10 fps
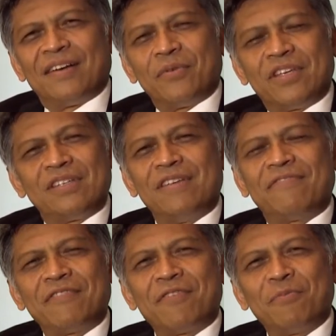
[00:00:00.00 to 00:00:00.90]
Which is
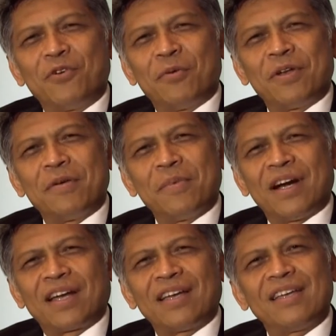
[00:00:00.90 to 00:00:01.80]
different from Europe and
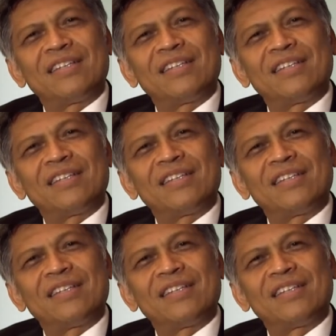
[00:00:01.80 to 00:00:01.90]
America.